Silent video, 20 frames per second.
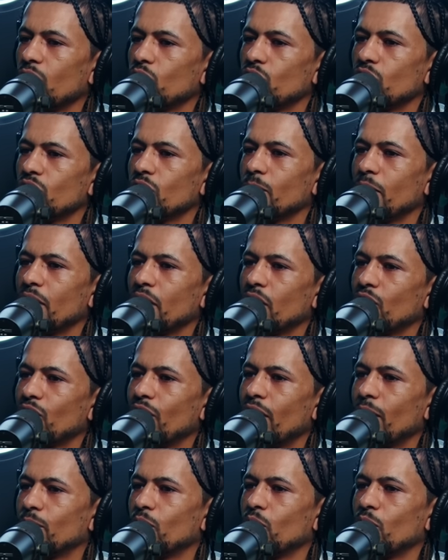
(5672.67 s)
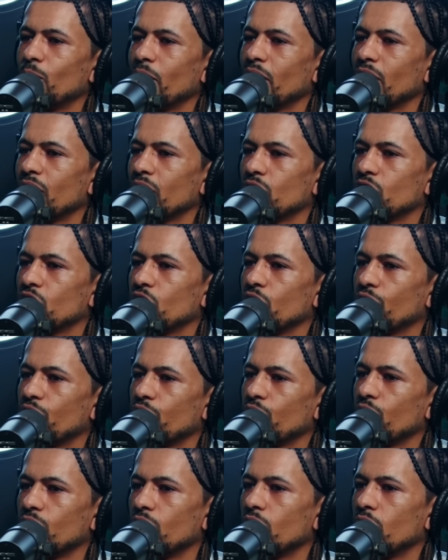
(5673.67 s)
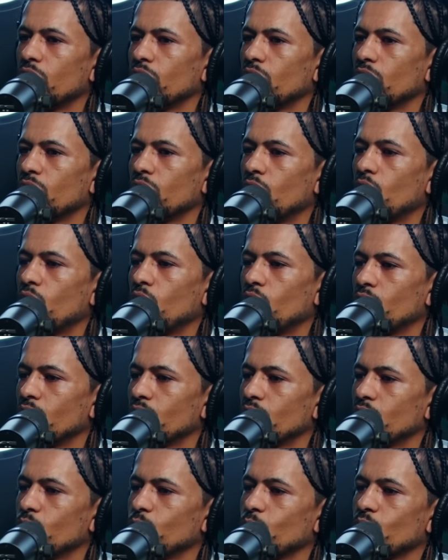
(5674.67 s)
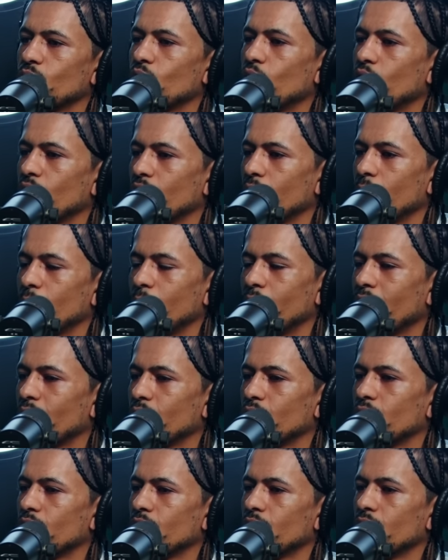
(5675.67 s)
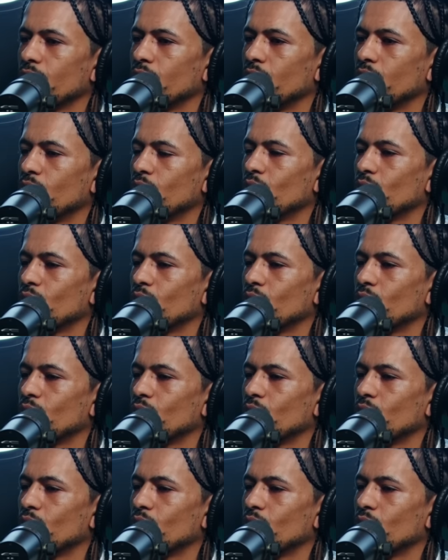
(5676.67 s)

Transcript: Don't just make it rap. Don't make it just for your your oh this is what's gonna get me out the hood.